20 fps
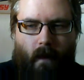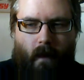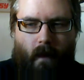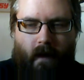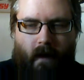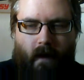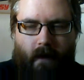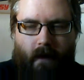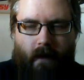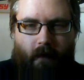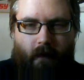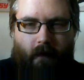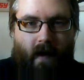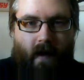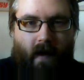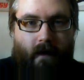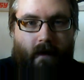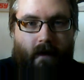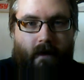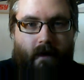a
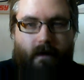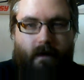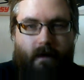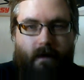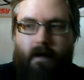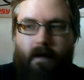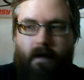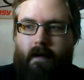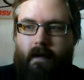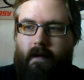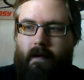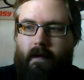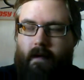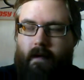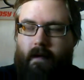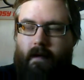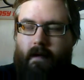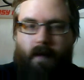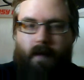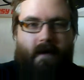friend,
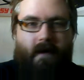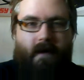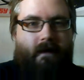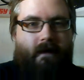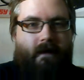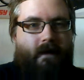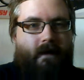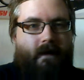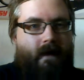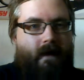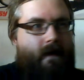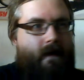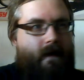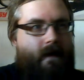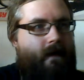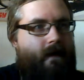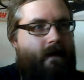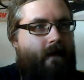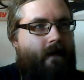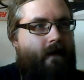but it
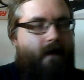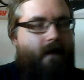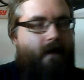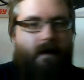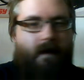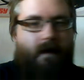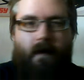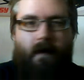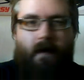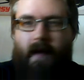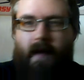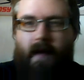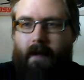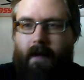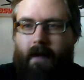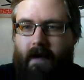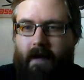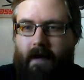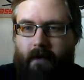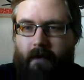never ended up
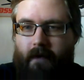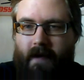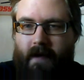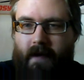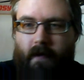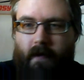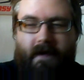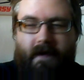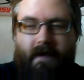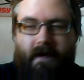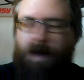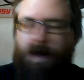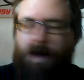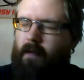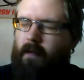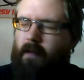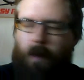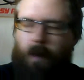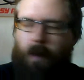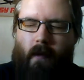happening for some reason. I
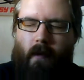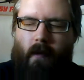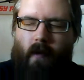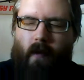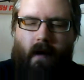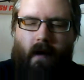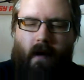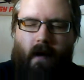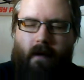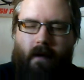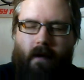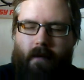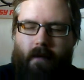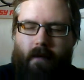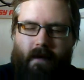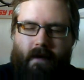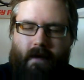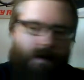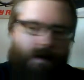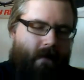don't remember why,
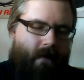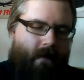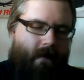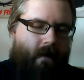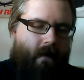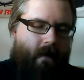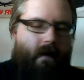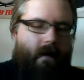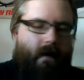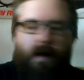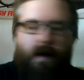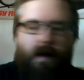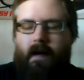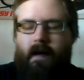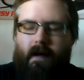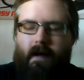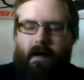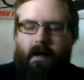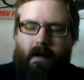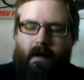but it's fine.
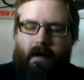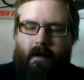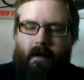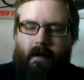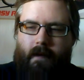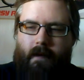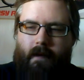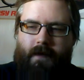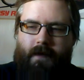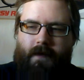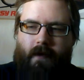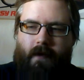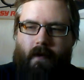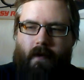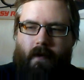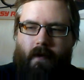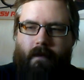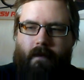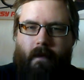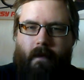
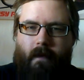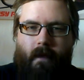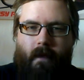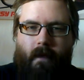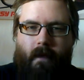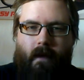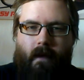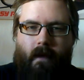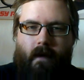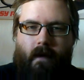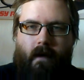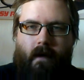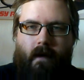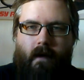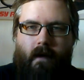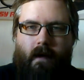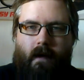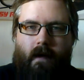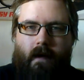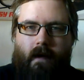So
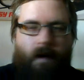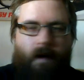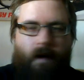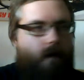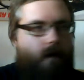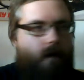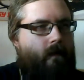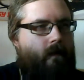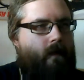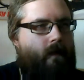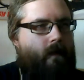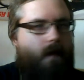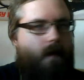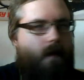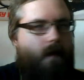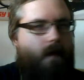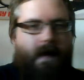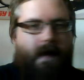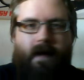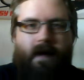I told
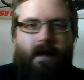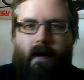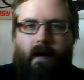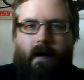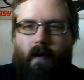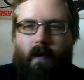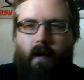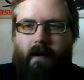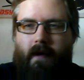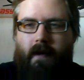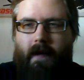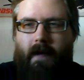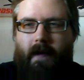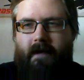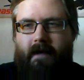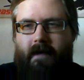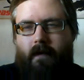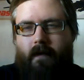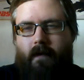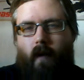my dad that I wanted a
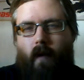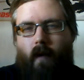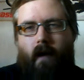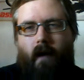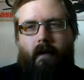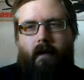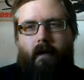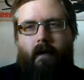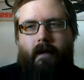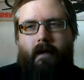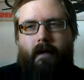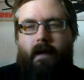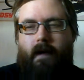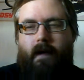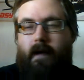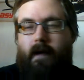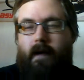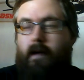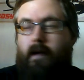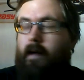PlayStation 1,
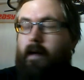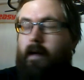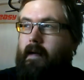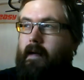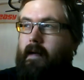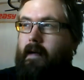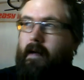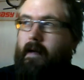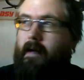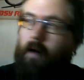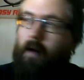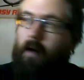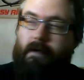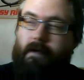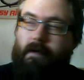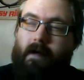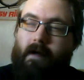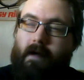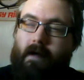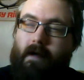and he
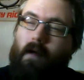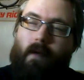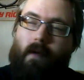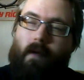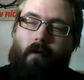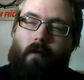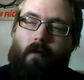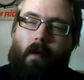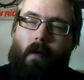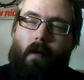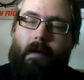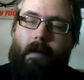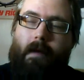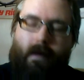obviously got one for me.